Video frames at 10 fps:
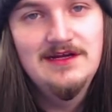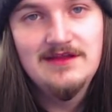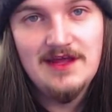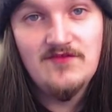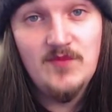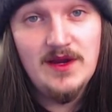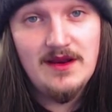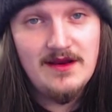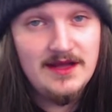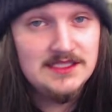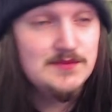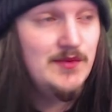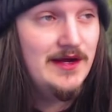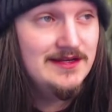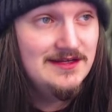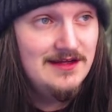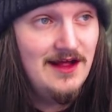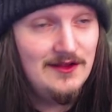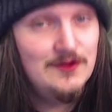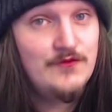They haven't been announced, but
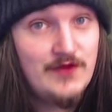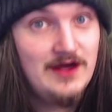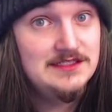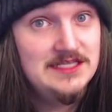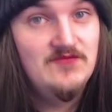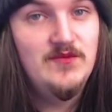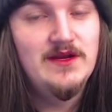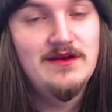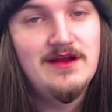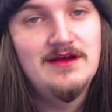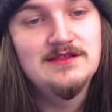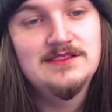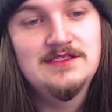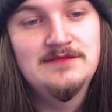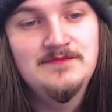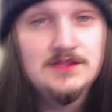a lot of cards have been announced.